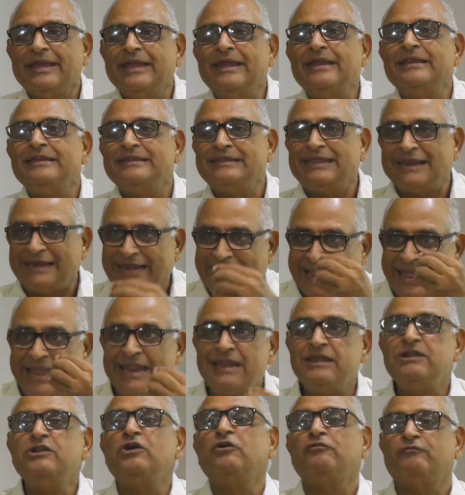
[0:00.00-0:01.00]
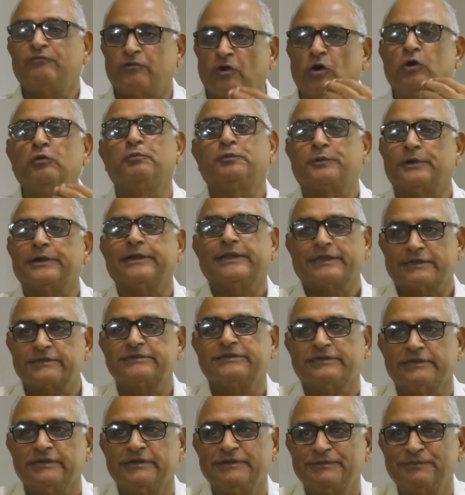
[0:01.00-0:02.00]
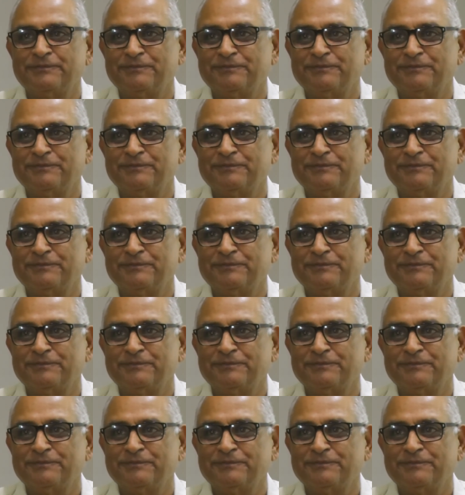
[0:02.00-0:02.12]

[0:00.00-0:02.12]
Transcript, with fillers: In the land of cow protection,